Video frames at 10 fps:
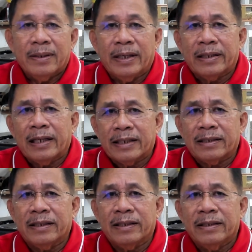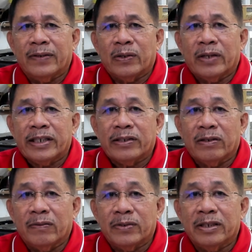And lastly, violation
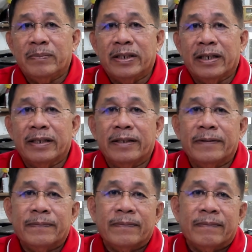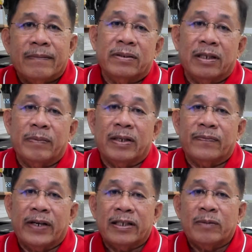of CBA. It shall be
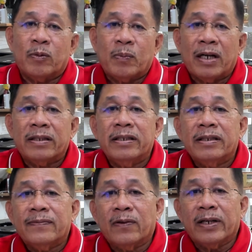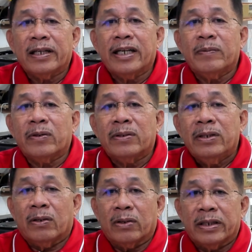unfair labor practice for a labor
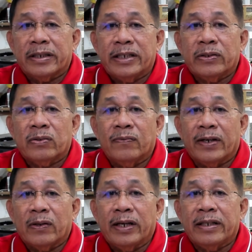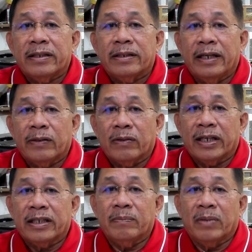organization to violate a
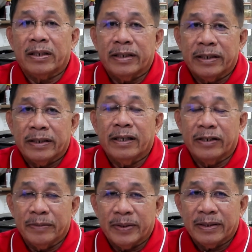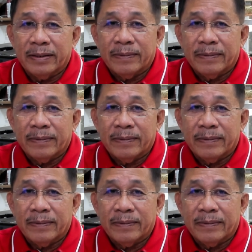collective bargaining agreement.